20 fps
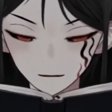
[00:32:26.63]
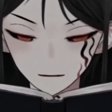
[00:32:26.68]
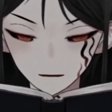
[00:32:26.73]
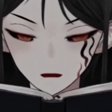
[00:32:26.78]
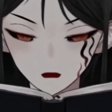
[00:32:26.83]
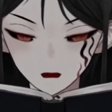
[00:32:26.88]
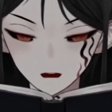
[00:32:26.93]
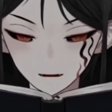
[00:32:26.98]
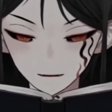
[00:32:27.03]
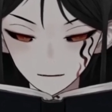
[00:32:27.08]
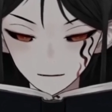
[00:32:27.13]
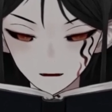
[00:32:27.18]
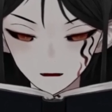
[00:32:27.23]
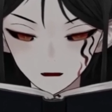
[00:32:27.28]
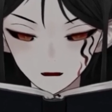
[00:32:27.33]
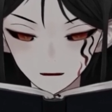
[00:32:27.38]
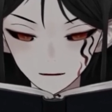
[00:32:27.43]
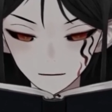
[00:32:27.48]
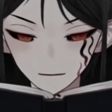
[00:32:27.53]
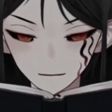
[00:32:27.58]
my
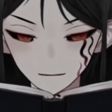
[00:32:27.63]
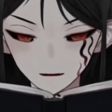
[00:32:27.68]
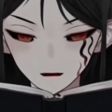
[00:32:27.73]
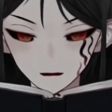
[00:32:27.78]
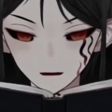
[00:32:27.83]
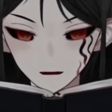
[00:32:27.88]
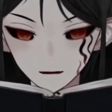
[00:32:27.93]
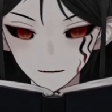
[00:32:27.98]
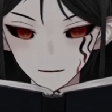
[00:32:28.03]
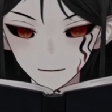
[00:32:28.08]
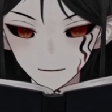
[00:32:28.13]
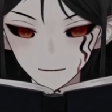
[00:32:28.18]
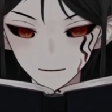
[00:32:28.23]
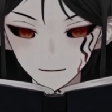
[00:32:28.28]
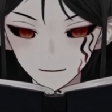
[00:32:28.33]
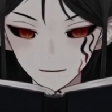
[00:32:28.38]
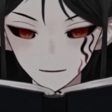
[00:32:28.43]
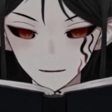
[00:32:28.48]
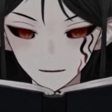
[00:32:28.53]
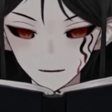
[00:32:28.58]
knife
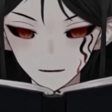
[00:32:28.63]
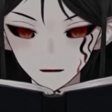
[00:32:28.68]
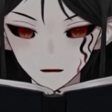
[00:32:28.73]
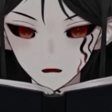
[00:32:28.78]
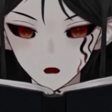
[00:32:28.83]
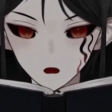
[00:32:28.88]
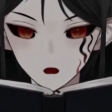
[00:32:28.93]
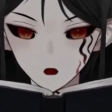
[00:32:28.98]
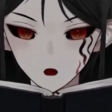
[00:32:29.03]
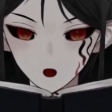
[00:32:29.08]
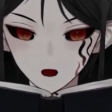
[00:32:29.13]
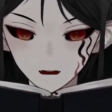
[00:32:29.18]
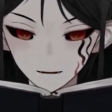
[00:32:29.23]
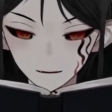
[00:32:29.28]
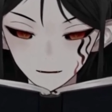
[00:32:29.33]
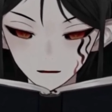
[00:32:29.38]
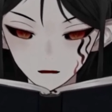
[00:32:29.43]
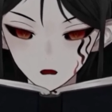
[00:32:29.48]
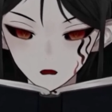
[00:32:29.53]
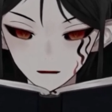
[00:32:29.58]
still
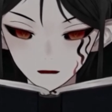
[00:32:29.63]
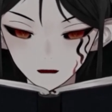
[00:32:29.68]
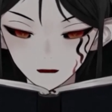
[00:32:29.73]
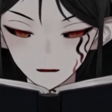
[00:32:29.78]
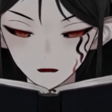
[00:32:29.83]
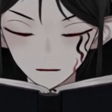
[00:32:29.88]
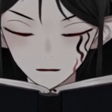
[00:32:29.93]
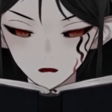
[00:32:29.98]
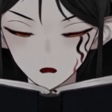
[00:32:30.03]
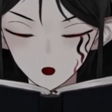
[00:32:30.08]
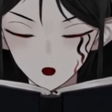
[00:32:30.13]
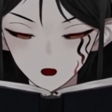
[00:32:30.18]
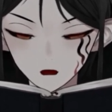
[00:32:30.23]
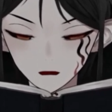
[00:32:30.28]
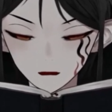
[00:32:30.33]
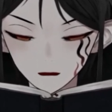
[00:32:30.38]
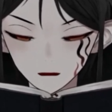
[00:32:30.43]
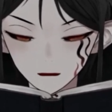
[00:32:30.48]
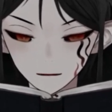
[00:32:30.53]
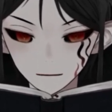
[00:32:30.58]
wet with his
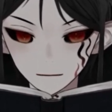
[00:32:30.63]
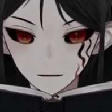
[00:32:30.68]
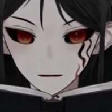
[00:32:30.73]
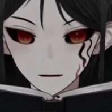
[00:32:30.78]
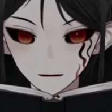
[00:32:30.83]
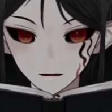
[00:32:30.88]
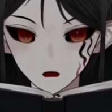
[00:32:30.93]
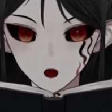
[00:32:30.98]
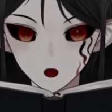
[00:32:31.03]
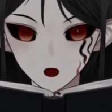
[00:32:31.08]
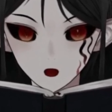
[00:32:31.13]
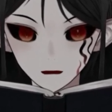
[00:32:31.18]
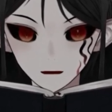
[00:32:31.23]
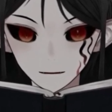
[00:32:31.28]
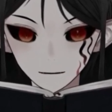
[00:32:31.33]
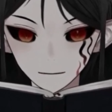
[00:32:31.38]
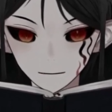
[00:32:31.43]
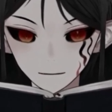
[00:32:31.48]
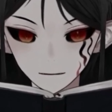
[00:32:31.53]
friend's blood